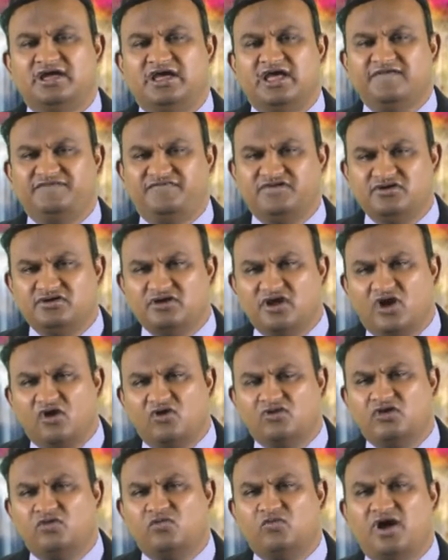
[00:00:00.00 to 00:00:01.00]
If you
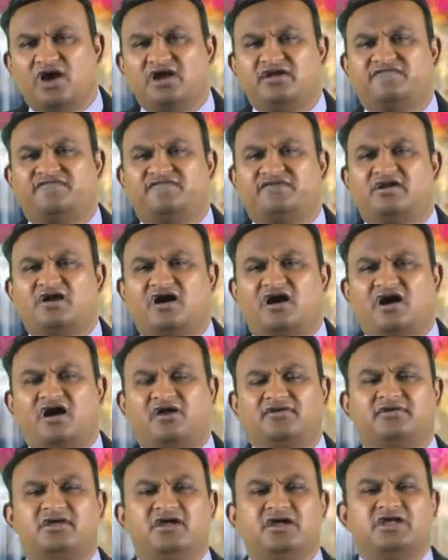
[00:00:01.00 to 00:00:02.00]
know the Word of
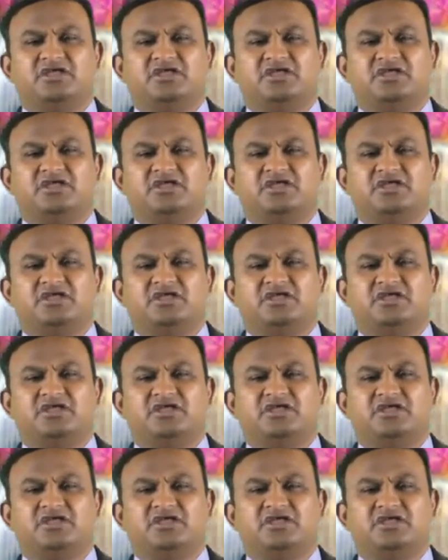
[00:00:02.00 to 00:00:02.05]
God,